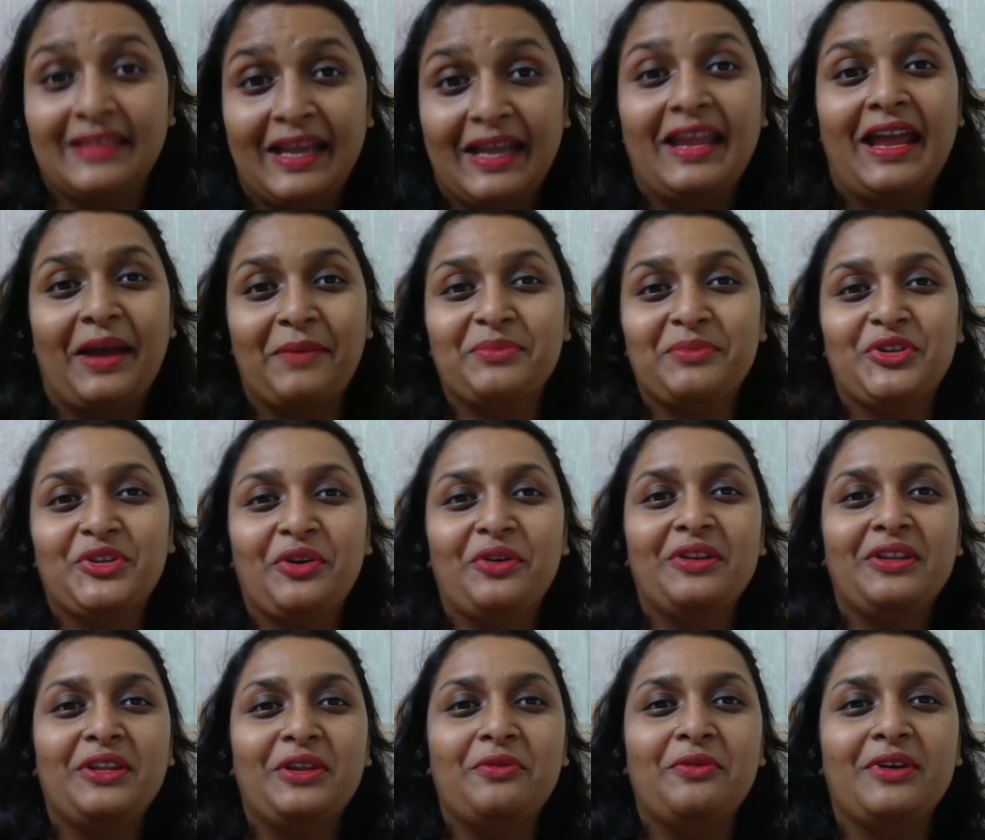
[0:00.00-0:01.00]
I'm
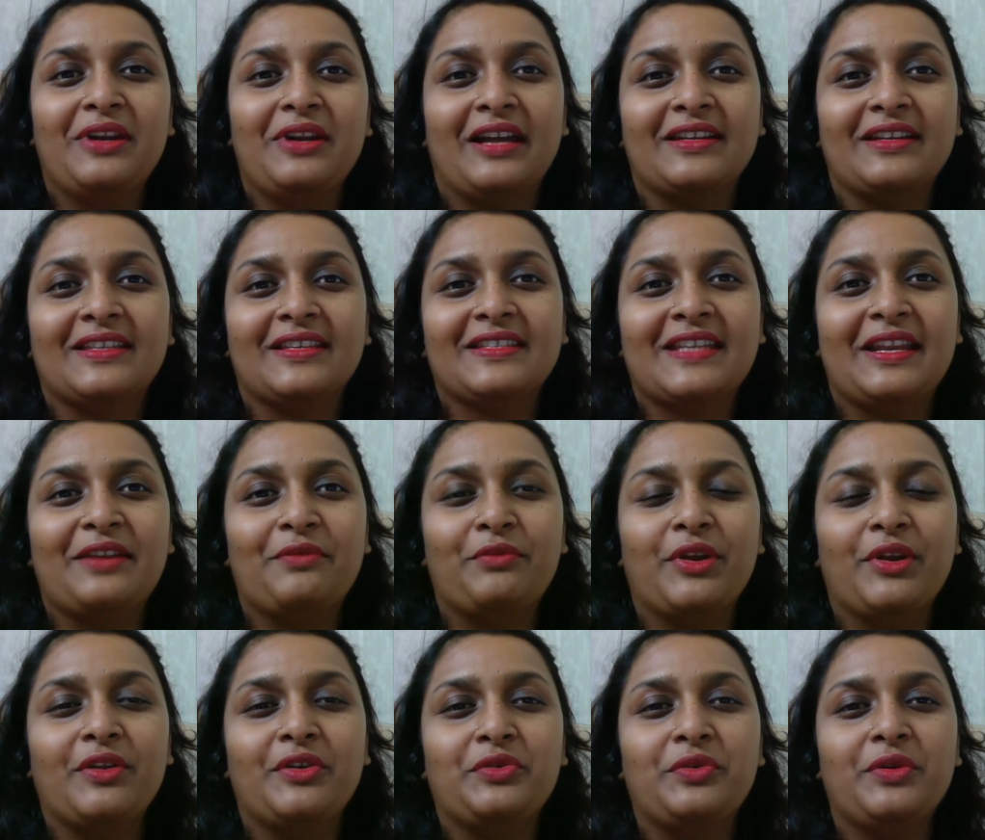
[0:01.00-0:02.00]
sure you will understand
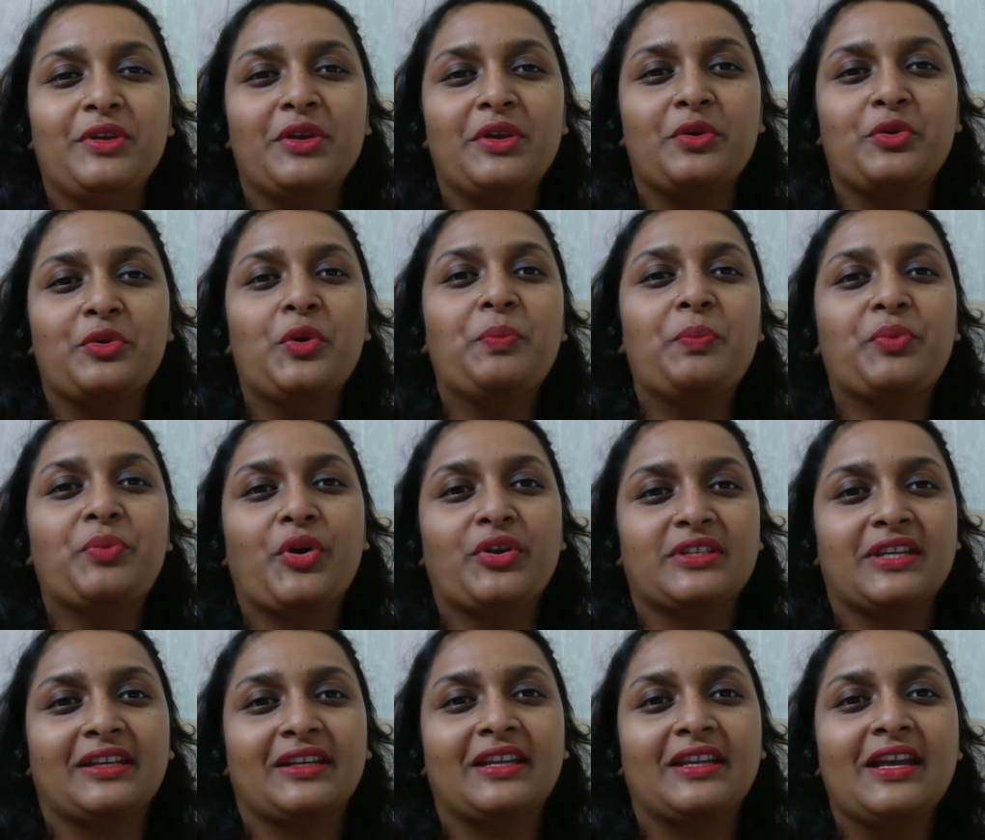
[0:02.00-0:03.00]
when you're doing your group
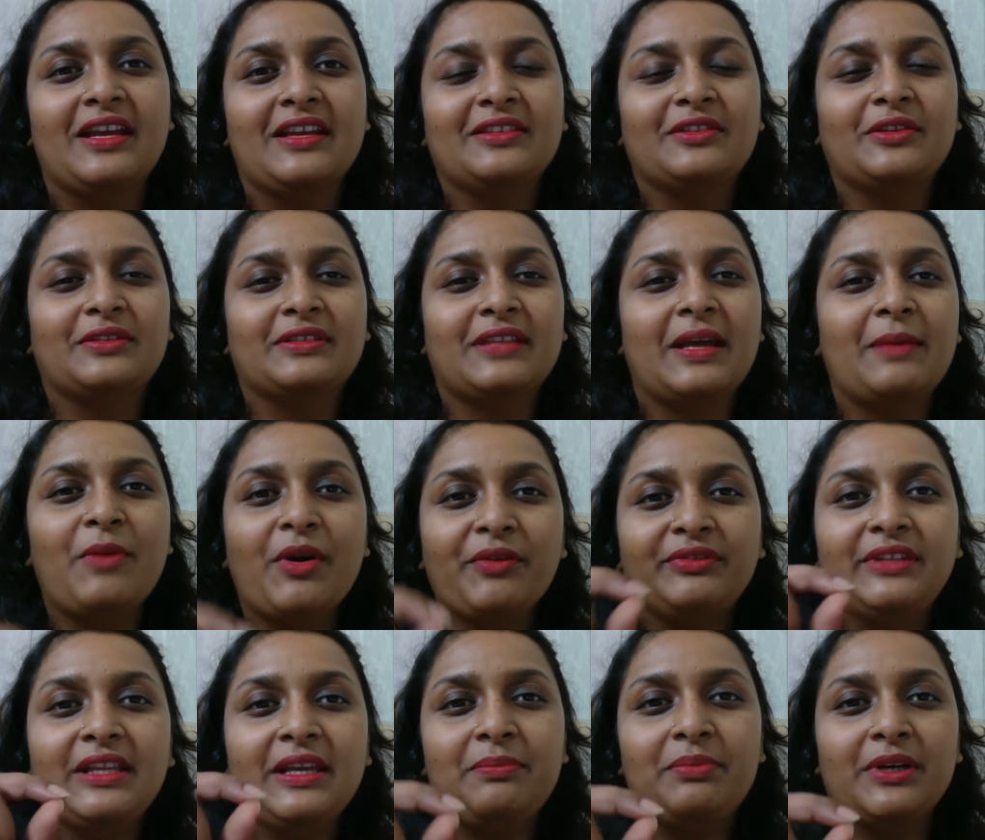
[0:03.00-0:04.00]
project. So some
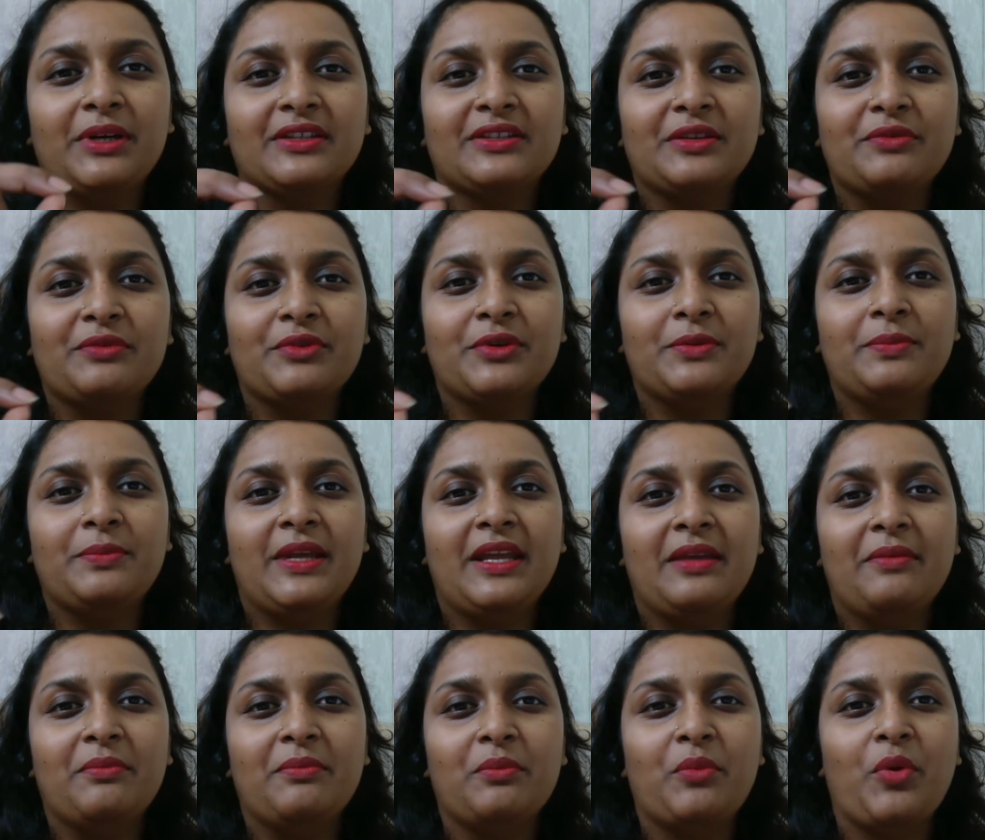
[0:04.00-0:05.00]
of the person would
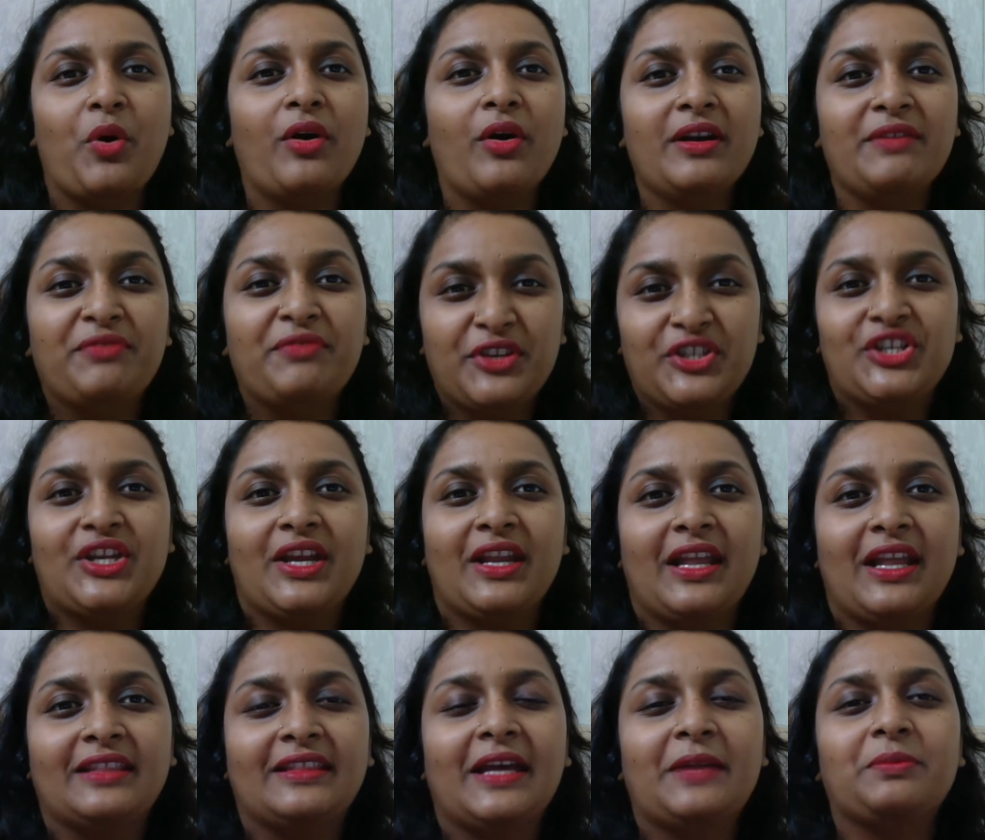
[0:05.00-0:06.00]
be more efficient,
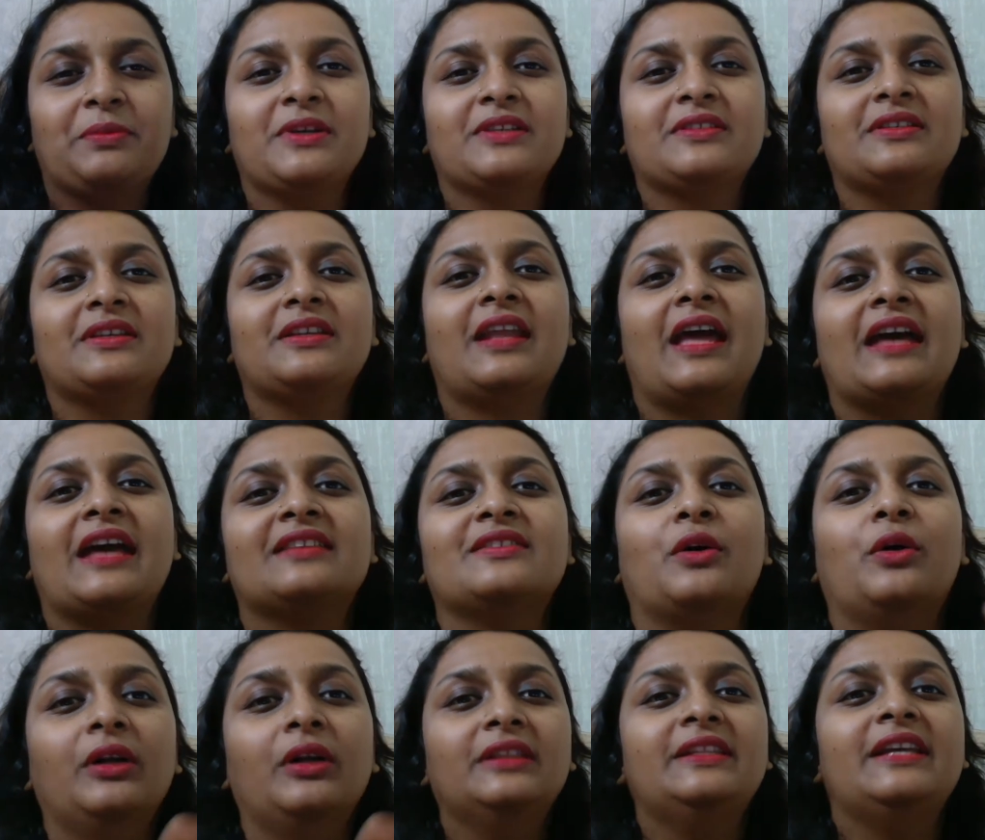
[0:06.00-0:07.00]
and that person has
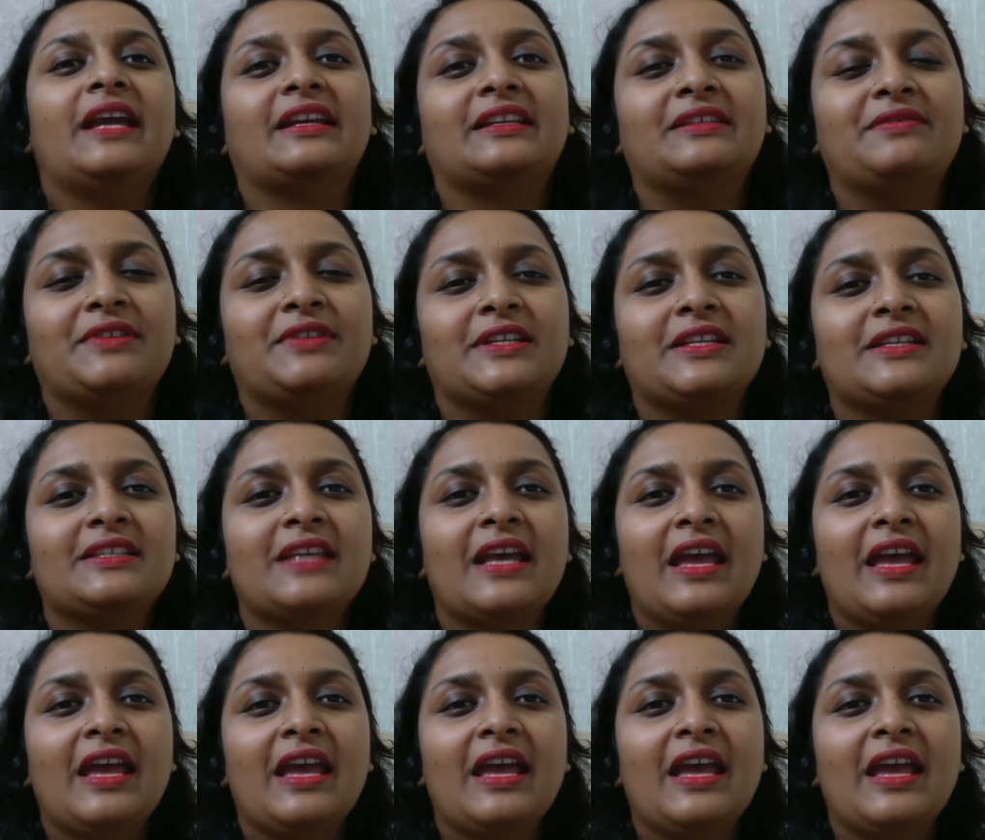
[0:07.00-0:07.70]
all the activities,